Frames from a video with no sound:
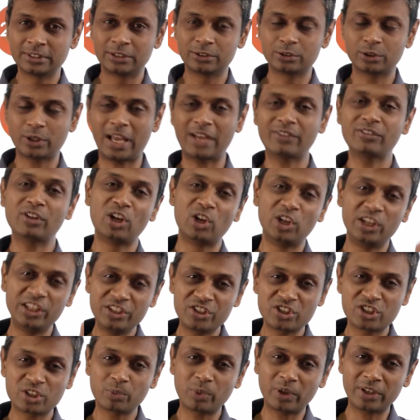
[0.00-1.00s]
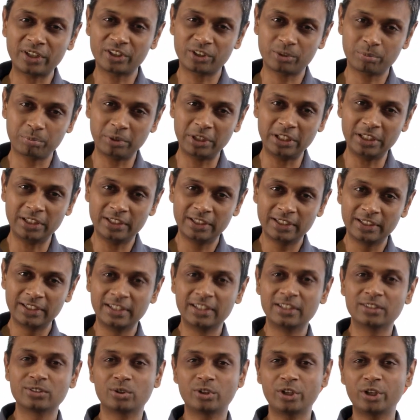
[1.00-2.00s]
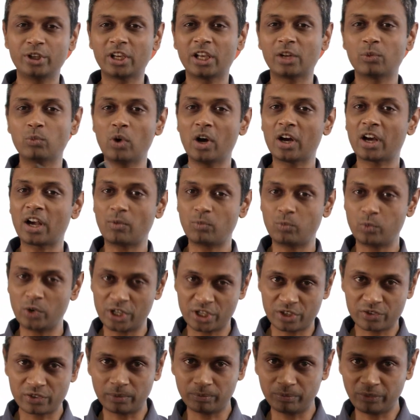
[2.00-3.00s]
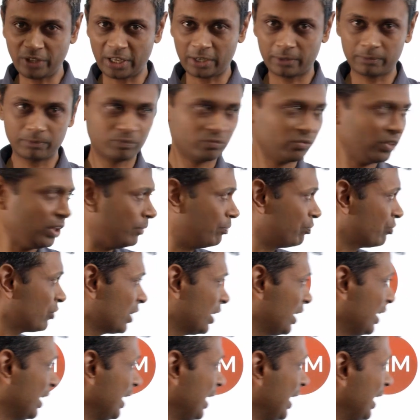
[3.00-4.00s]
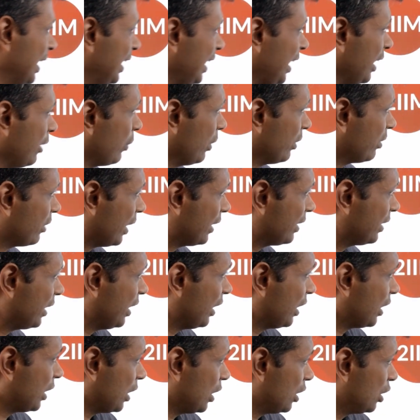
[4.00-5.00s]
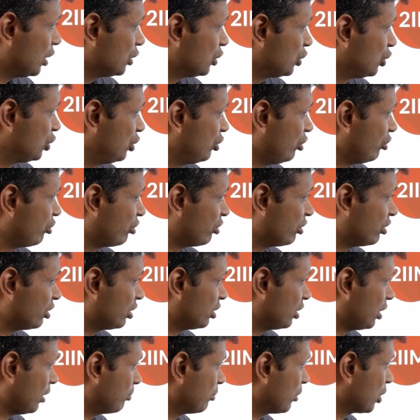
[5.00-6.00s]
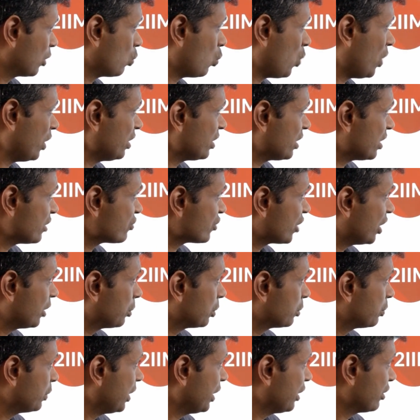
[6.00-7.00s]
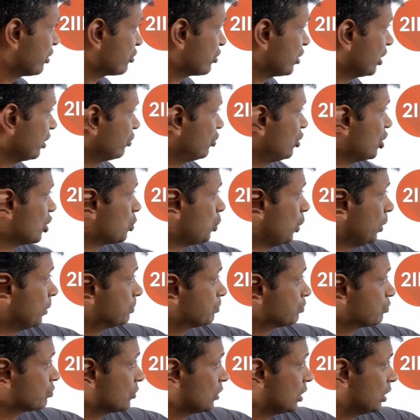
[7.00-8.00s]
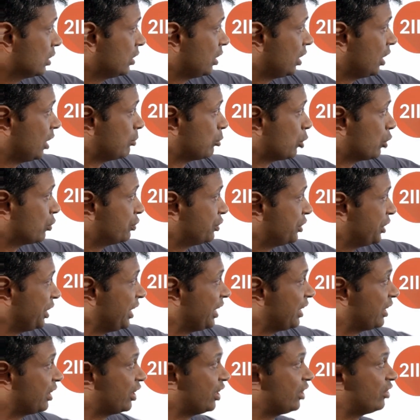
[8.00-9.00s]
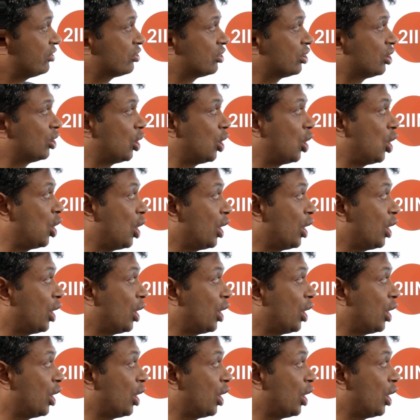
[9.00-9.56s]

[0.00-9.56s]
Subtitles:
So have the least one as P so that you can work upwards from there. Right? Likewise, I think this number, one constraint was very interesting, this one. The number of teak trees